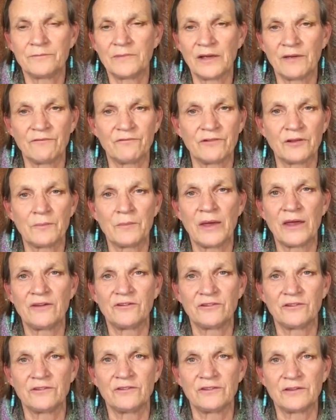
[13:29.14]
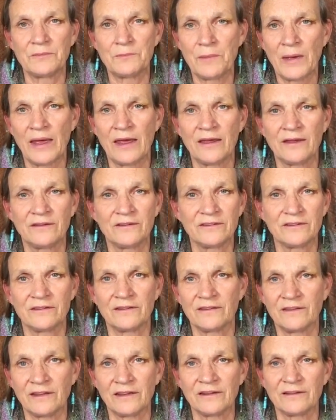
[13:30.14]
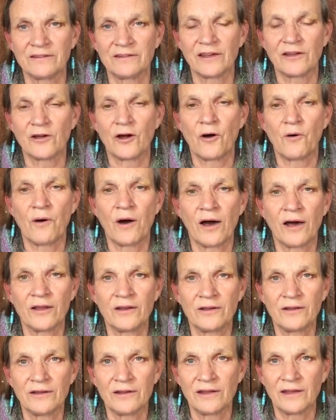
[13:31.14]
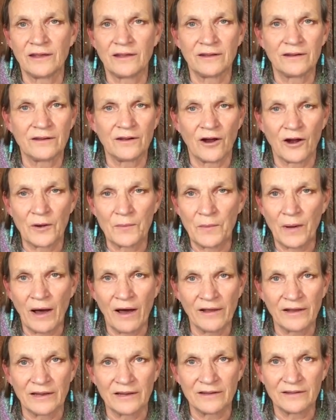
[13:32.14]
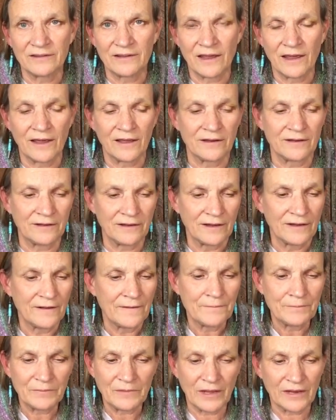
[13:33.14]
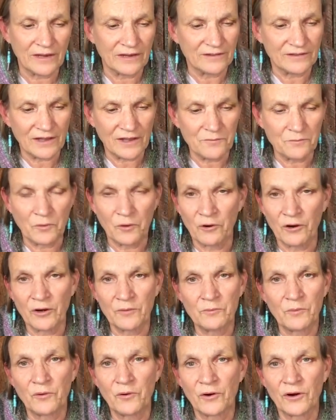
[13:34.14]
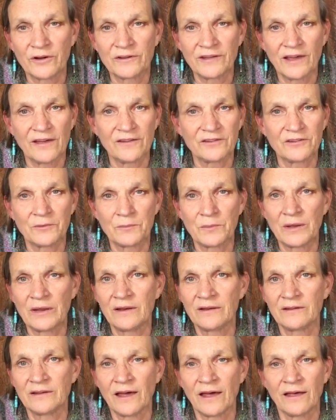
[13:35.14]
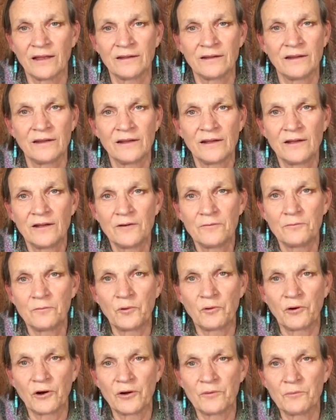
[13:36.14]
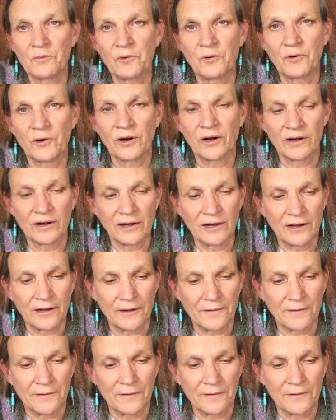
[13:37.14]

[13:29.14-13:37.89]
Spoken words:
inflammations and pains and things that go on in our bodies. And like I said, more and more tests are being done, more and more